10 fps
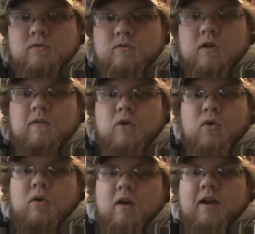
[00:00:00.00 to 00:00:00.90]
of who
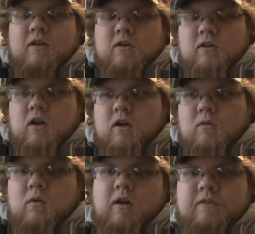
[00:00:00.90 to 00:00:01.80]
her daughter
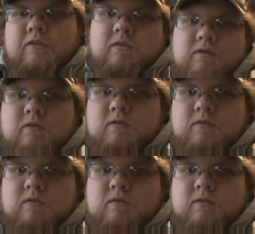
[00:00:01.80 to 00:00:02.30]
was.